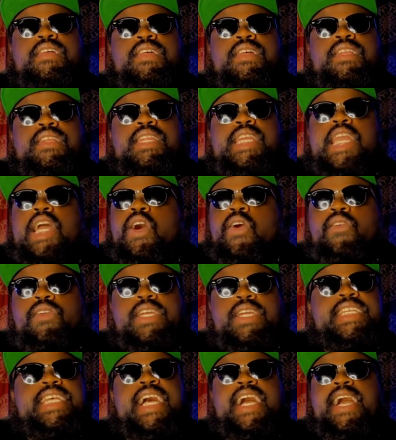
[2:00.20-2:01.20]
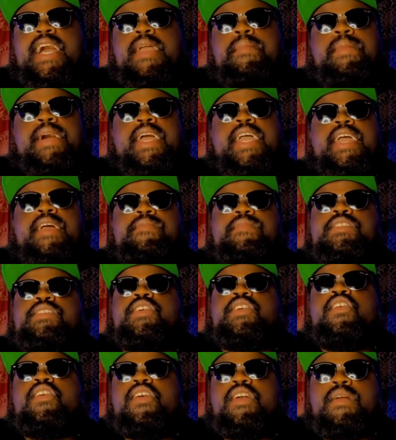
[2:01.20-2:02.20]
The only time I ever
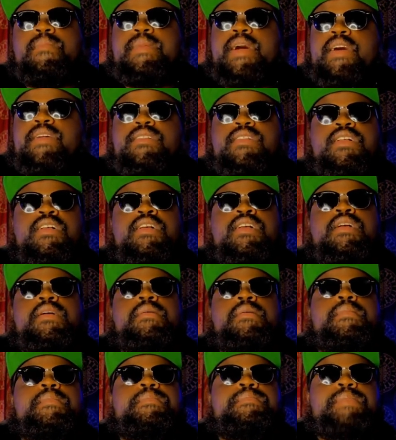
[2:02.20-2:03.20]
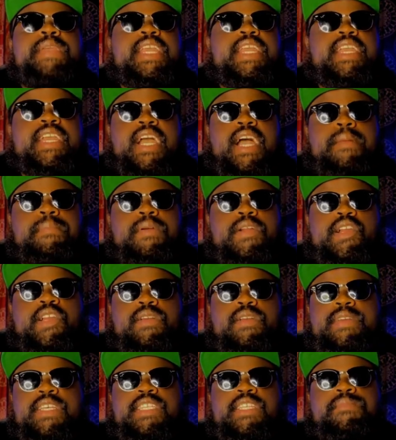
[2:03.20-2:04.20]
talk about being
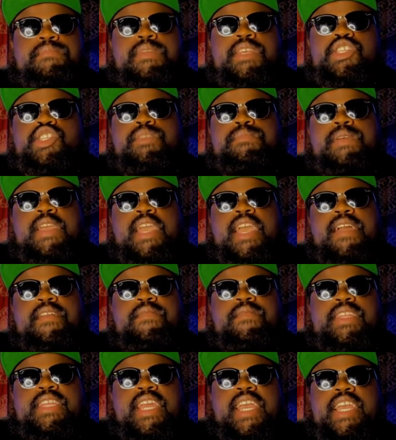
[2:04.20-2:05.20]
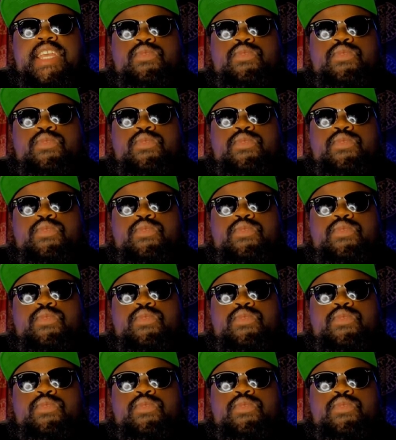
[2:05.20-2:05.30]
hypergamous and men should pay everything is